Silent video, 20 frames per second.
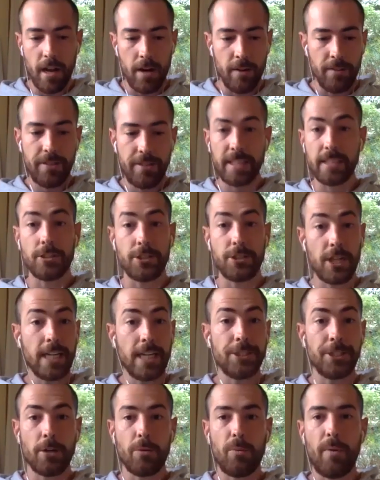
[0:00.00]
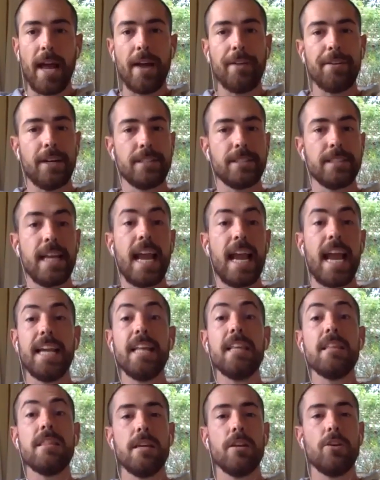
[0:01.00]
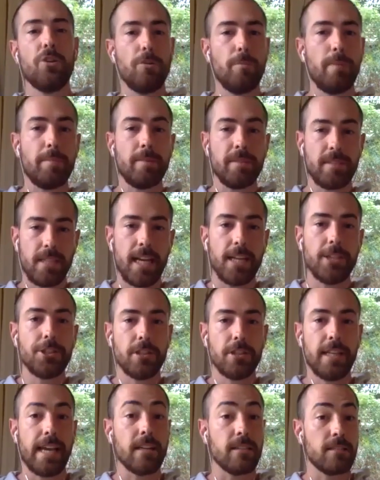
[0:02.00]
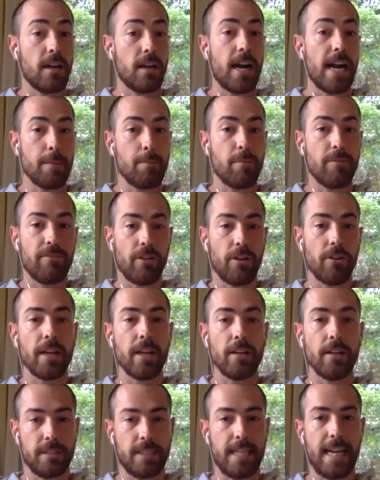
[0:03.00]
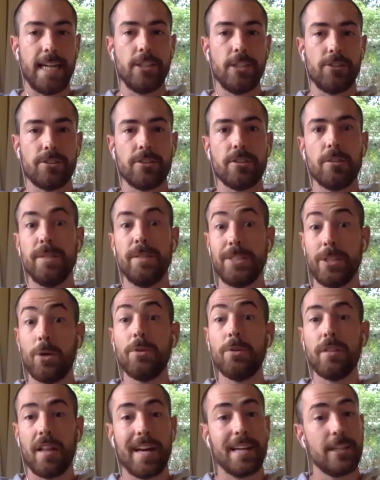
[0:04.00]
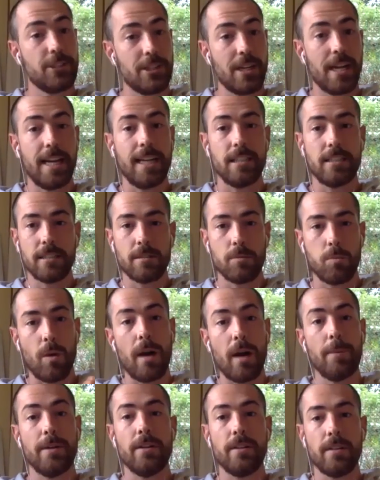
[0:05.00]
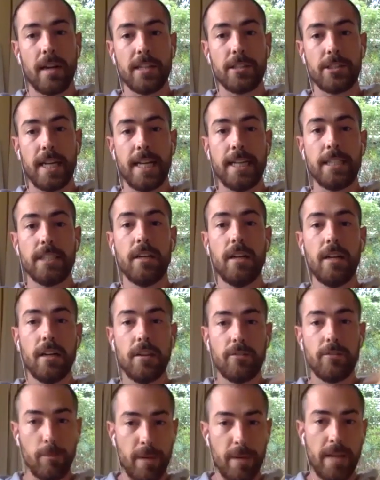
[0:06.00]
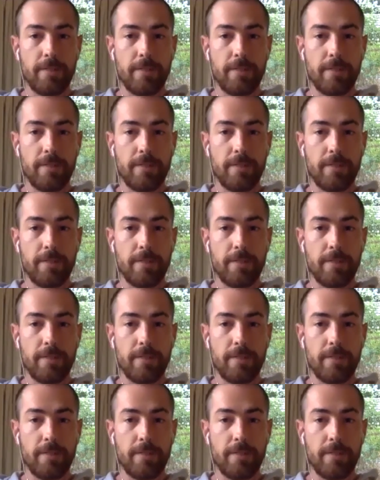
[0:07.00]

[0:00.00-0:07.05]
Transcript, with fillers: things are changing around us, anything could be potentially anxiety provoking or dangerous. So we don't like change. That's why we don't like change from an